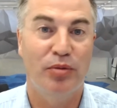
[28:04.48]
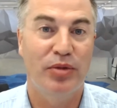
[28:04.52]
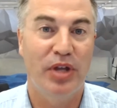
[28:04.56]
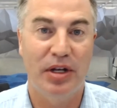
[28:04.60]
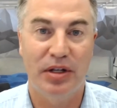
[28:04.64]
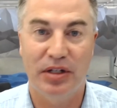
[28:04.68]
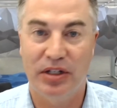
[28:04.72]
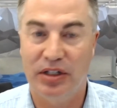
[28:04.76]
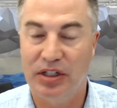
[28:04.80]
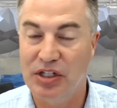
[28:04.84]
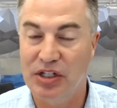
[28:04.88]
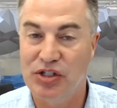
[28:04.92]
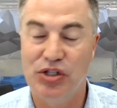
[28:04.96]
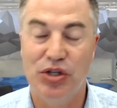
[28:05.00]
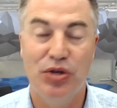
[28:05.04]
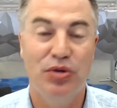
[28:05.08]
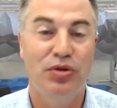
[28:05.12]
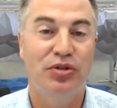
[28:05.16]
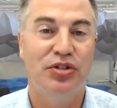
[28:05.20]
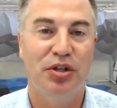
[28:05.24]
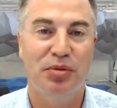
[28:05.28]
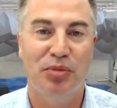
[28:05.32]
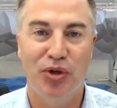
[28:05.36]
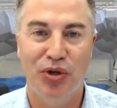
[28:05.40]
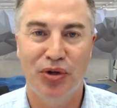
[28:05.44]
that is
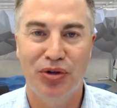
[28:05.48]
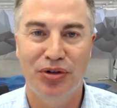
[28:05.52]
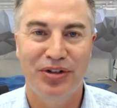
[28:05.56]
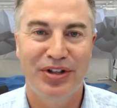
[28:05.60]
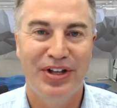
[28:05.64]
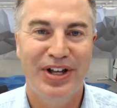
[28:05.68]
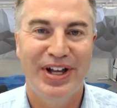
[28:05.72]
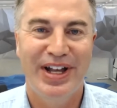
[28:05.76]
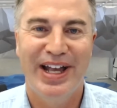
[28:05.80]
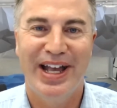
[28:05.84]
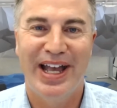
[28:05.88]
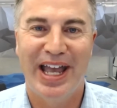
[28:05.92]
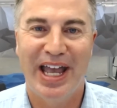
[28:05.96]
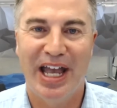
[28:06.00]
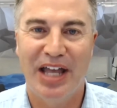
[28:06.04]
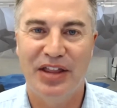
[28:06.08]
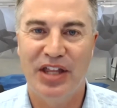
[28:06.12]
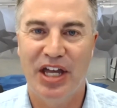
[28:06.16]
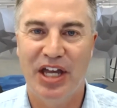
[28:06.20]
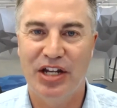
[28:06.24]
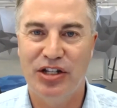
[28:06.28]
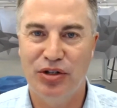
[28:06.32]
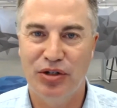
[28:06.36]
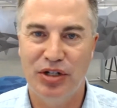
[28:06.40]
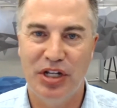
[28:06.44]
usable and
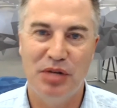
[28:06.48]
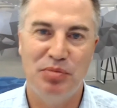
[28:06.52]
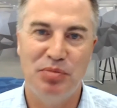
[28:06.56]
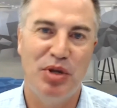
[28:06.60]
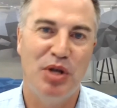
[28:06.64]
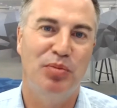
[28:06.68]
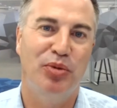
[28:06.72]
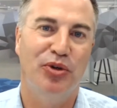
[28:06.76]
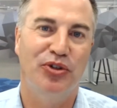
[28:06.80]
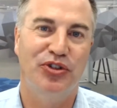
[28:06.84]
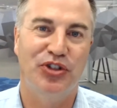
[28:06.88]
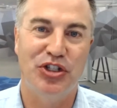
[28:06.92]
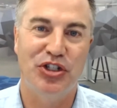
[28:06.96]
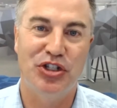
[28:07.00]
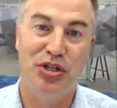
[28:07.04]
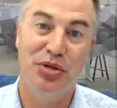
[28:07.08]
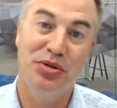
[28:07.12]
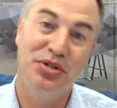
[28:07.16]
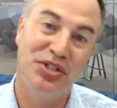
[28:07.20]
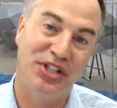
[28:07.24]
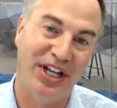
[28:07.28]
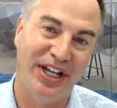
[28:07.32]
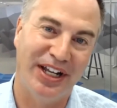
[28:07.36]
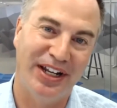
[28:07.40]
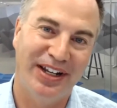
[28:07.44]
then you need people to
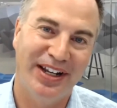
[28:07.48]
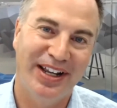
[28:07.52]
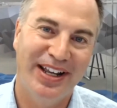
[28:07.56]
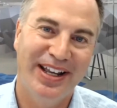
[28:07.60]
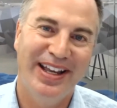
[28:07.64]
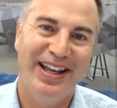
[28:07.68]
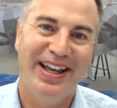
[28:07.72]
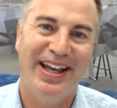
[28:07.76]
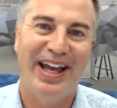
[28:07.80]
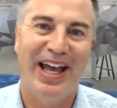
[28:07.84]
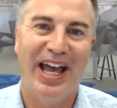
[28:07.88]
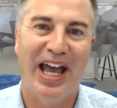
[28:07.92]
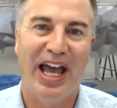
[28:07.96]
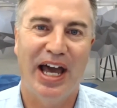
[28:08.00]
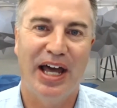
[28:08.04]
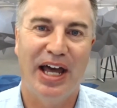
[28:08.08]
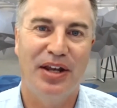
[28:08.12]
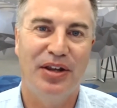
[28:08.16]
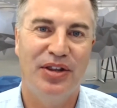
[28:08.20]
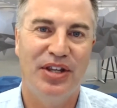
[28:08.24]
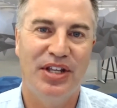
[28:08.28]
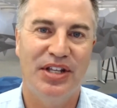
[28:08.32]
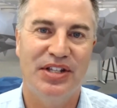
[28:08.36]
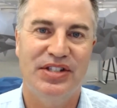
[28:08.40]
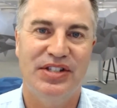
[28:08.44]
use it
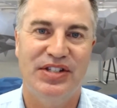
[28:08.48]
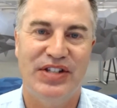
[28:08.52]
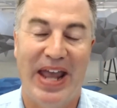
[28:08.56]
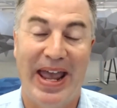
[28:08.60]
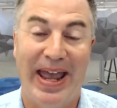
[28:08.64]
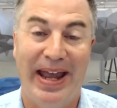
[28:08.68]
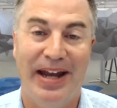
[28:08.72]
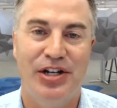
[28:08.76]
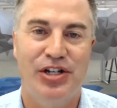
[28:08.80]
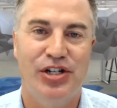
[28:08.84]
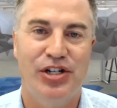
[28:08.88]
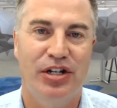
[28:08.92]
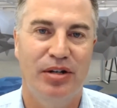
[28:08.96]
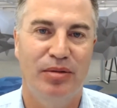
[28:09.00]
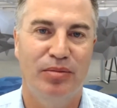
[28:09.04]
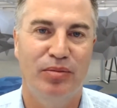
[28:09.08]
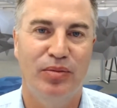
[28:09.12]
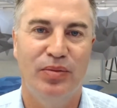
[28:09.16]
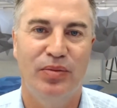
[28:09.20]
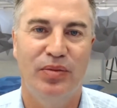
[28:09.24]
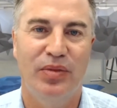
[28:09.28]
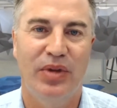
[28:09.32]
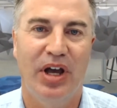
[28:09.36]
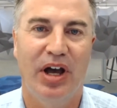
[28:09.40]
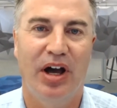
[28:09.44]
and this
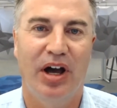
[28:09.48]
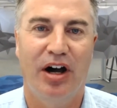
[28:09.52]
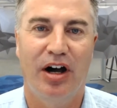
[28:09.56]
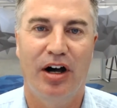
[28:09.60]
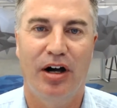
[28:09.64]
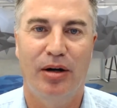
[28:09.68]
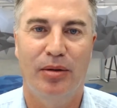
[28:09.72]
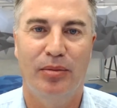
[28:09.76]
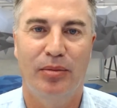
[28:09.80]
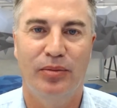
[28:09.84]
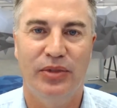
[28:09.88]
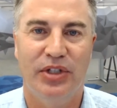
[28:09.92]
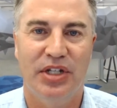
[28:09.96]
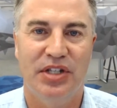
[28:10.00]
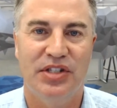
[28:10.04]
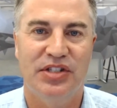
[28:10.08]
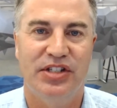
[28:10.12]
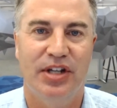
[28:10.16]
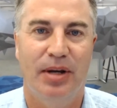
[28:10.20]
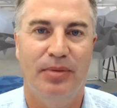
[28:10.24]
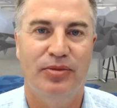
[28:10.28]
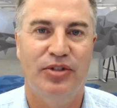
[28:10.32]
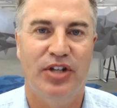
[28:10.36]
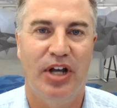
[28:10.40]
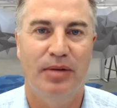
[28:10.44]
tension um, can
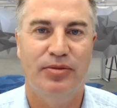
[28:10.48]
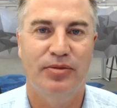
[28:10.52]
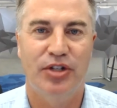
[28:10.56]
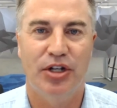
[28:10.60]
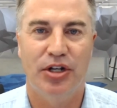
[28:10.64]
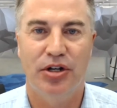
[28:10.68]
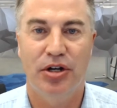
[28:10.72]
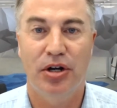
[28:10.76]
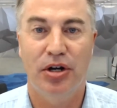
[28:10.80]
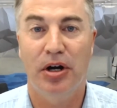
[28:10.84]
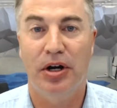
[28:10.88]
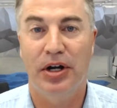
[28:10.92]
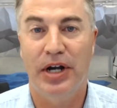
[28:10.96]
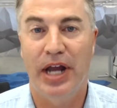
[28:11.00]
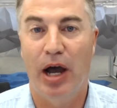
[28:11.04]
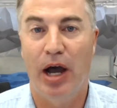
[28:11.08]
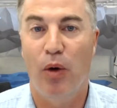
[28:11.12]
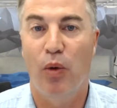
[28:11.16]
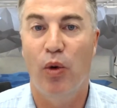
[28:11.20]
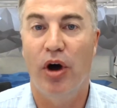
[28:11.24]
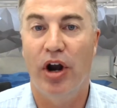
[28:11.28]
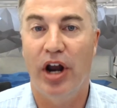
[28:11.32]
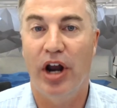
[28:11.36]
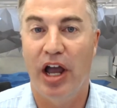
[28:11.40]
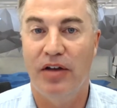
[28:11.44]
sometimes occur. Now,
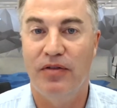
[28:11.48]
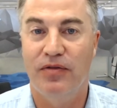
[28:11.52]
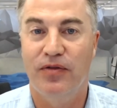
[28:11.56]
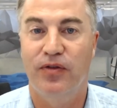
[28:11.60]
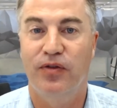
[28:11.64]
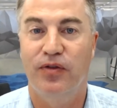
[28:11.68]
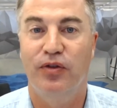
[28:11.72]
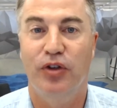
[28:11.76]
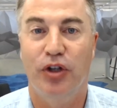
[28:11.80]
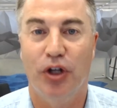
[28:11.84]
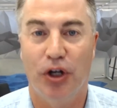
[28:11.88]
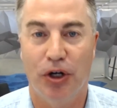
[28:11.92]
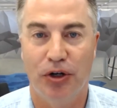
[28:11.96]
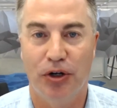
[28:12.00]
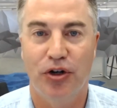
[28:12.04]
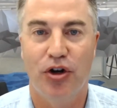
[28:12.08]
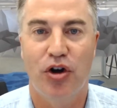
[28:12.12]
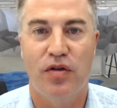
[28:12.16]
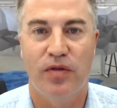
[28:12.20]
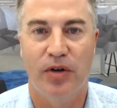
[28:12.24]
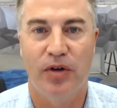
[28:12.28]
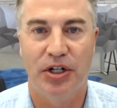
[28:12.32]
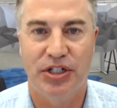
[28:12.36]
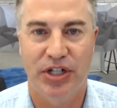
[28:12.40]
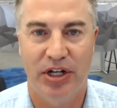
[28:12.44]
what I've learned
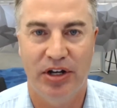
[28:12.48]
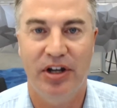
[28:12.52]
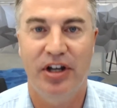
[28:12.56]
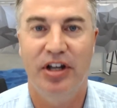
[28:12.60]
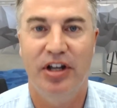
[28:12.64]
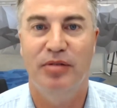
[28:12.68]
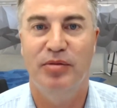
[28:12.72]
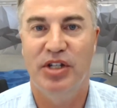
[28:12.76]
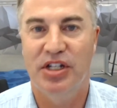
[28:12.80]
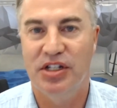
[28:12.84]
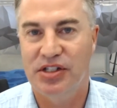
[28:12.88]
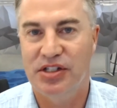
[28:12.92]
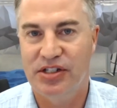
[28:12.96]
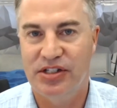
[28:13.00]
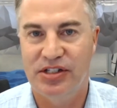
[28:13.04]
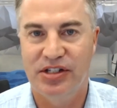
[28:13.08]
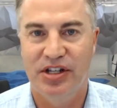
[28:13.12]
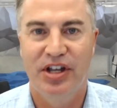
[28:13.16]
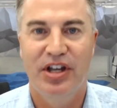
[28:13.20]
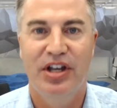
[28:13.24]
over time is,